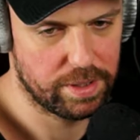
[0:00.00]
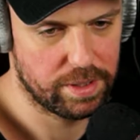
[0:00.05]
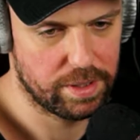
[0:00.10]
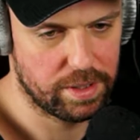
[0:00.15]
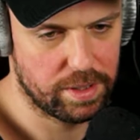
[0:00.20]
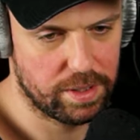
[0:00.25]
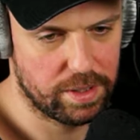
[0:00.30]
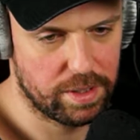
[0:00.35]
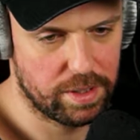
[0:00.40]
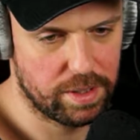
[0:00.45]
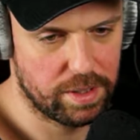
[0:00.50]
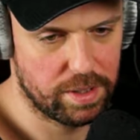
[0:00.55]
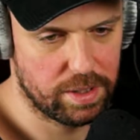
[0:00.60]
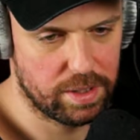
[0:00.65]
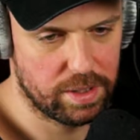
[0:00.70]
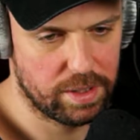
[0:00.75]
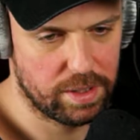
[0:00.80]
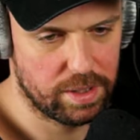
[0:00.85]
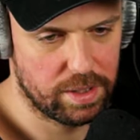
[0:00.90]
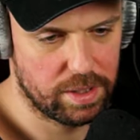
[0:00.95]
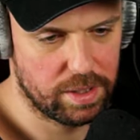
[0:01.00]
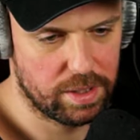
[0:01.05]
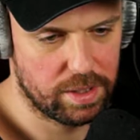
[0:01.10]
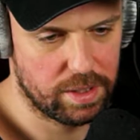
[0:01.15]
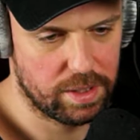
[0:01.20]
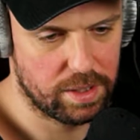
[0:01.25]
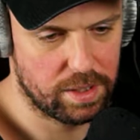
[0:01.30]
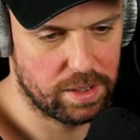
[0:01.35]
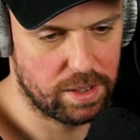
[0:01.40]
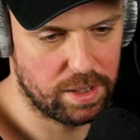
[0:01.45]

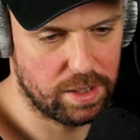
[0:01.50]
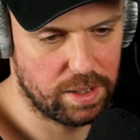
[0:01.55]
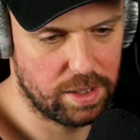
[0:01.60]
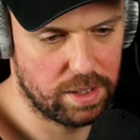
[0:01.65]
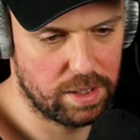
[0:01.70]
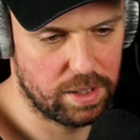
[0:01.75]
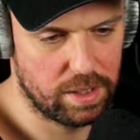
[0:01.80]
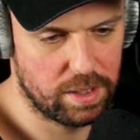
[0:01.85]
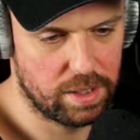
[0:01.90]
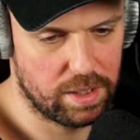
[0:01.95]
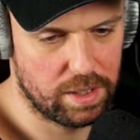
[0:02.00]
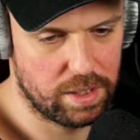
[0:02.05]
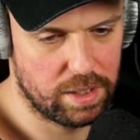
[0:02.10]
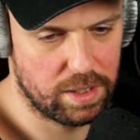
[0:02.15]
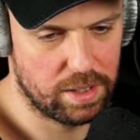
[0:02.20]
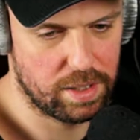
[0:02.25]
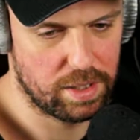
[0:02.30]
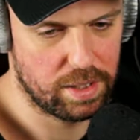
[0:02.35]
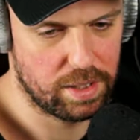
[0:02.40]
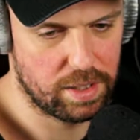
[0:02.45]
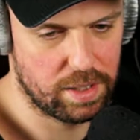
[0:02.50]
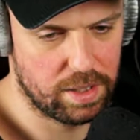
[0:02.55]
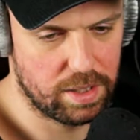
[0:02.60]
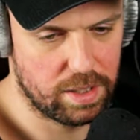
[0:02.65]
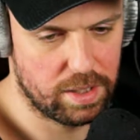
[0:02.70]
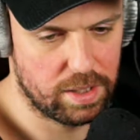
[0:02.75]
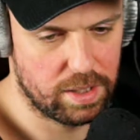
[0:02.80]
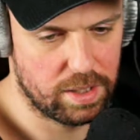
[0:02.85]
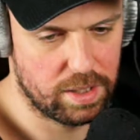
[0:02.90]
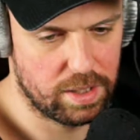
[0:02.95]

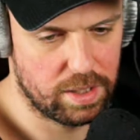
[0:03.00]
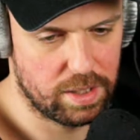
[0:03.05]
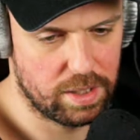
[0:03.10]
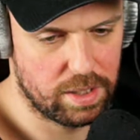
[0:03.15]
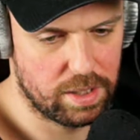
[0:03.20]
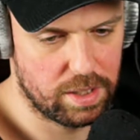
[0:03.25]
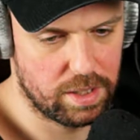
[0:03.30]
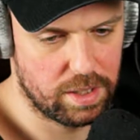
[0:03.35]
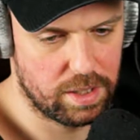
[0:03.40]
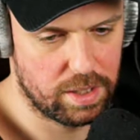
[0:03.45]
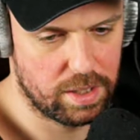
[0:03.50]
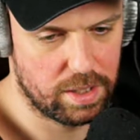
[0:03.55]
Nobody speaks.